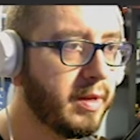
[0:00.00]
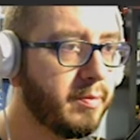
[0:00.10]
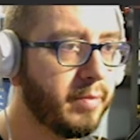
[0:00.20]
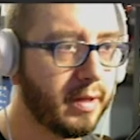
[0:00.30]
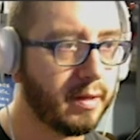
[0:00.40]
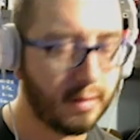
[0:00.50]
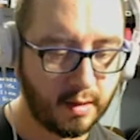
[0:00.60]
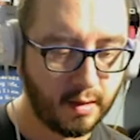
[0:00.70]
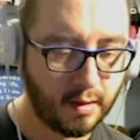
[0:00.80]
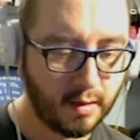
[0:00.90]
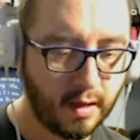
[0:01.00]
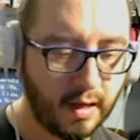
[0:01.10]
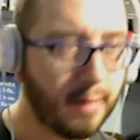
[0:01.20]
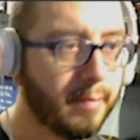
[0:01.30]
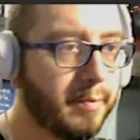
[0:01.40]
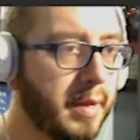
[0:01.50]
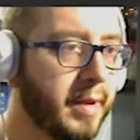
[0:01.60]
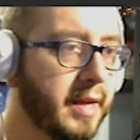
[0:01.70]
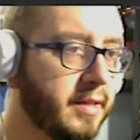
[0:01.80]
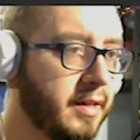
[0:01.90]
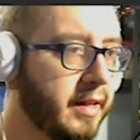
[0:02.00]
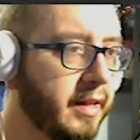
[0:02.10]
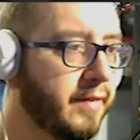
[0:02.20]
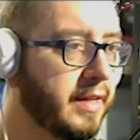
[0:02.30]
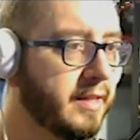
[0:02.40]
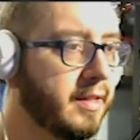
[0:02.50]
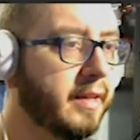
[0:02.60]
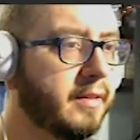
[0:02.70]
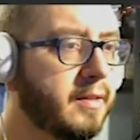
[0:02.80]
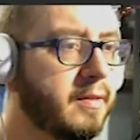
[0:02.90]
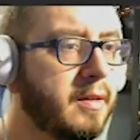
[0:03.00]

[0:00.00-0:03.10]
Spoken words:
but maybe I accidentally had that selected.